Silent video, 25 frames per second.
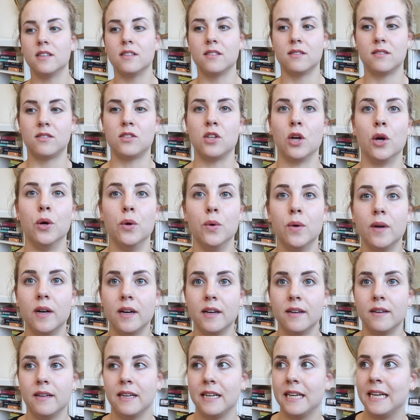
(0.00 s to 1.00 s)
So
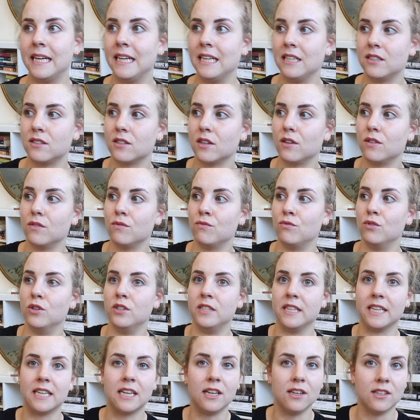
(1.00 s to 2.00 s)
he's
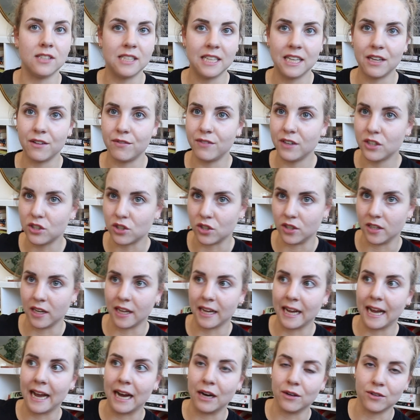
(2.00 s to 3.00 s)
ridiculously efficient.
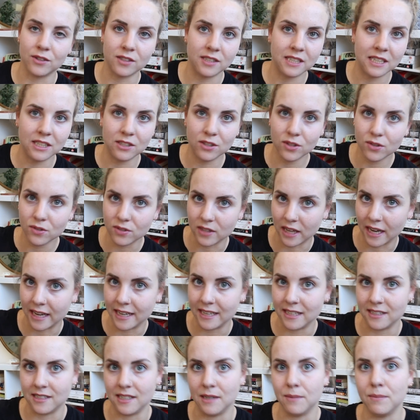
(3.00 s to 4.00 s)
Like, how does he do that?
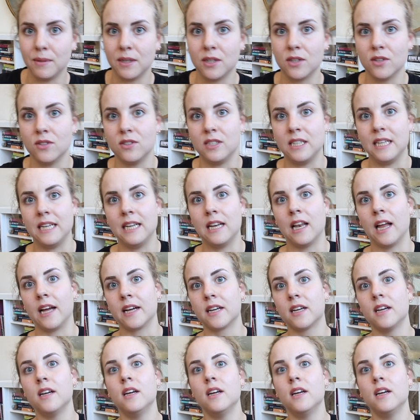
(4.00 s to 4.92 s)
Is it because he like